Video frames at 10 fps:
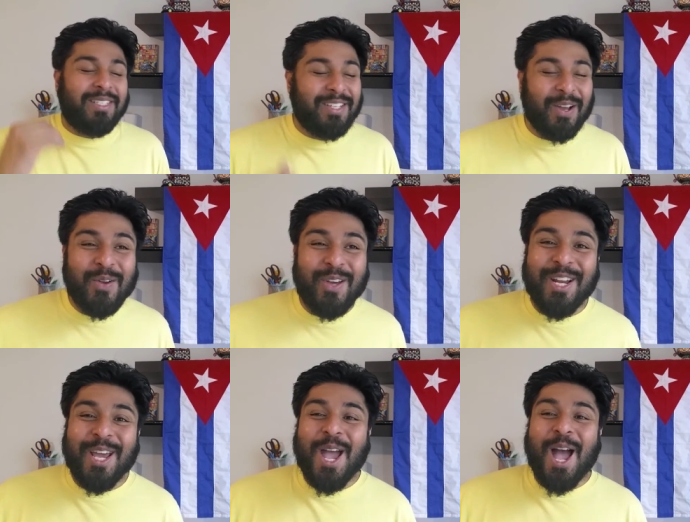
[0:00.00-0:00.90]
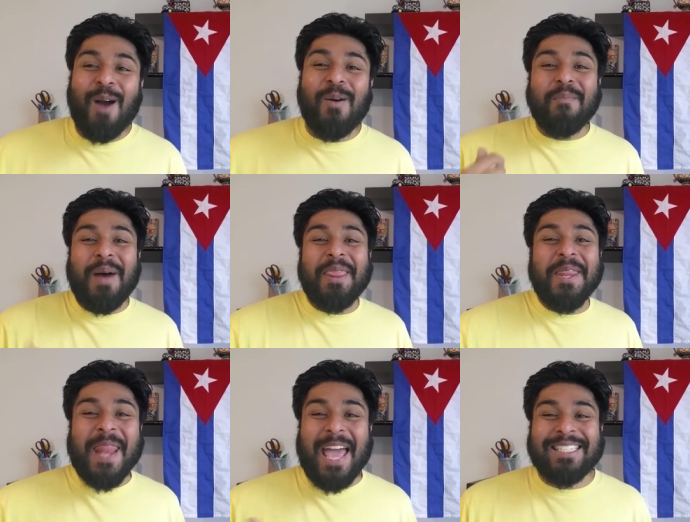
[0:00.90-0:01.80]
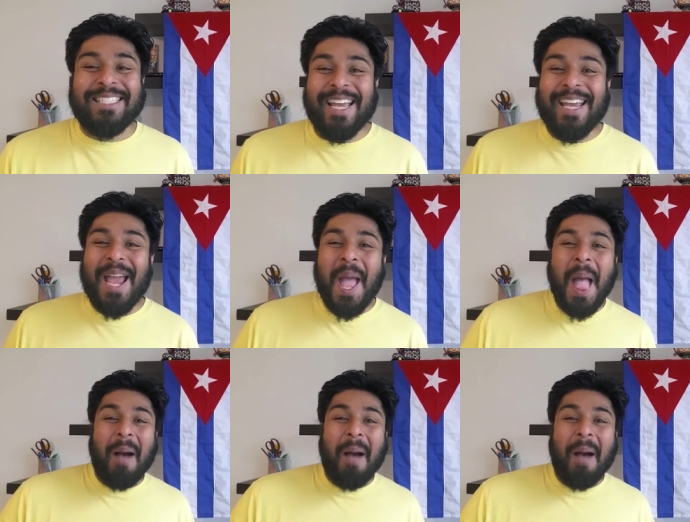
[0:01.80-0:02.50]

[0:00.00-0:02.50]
was so good, I went back the next day.